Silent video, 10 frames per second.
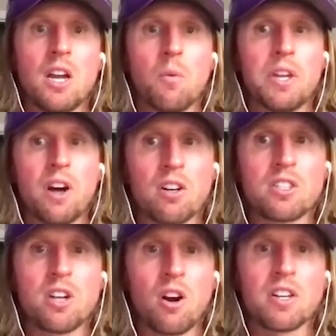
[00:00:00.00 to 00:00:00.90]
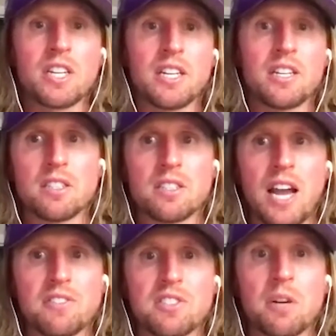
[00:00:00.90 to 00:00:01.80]
we targeting to
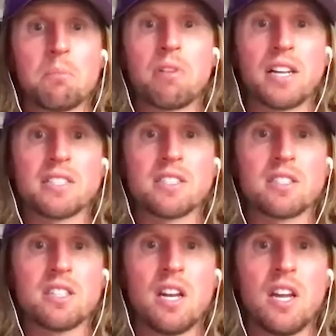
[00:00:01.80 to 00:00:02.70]
have some presence